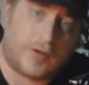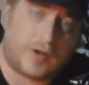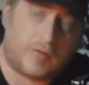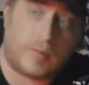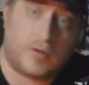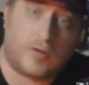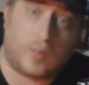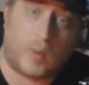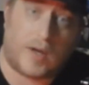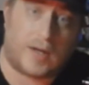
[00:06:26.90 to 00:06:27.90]
Rumble. There's
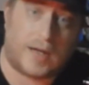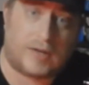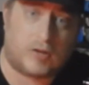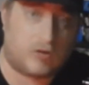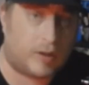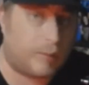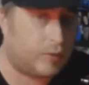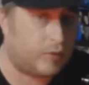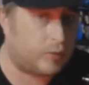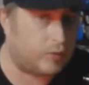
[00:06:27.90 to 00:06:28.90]
one at Clash of
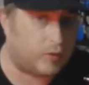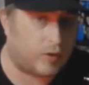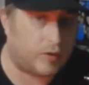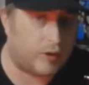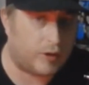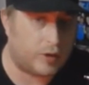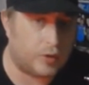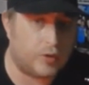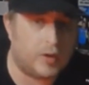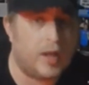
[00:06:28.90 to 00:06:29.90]
Champions that was very, very
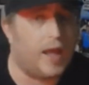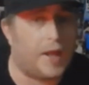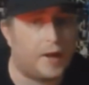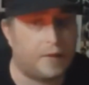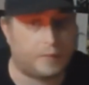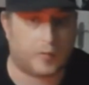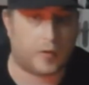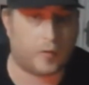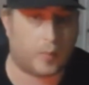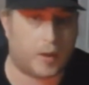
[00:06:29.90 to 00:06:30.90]
good. And then they've got
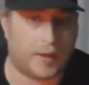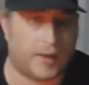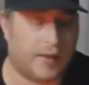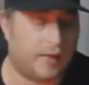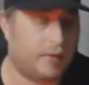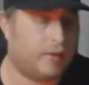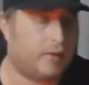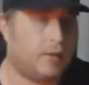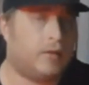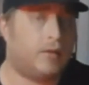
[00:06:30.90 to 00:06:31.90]
the one here.
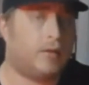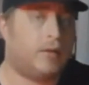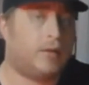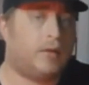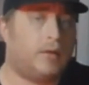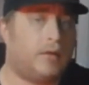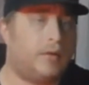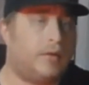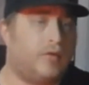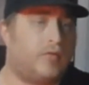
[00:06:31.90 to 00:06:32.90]

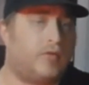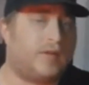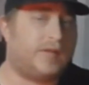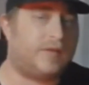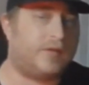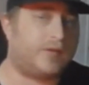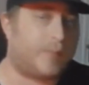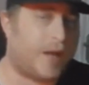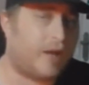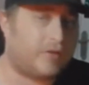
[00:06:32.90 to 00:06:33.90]
There's 3 series of
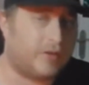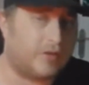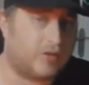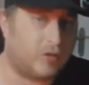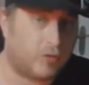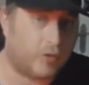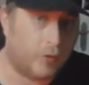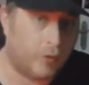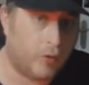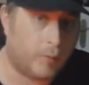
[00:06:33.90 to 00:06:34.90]
matches are just
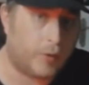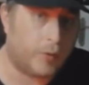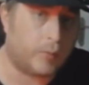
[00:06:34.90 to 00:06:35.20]
phenomenal.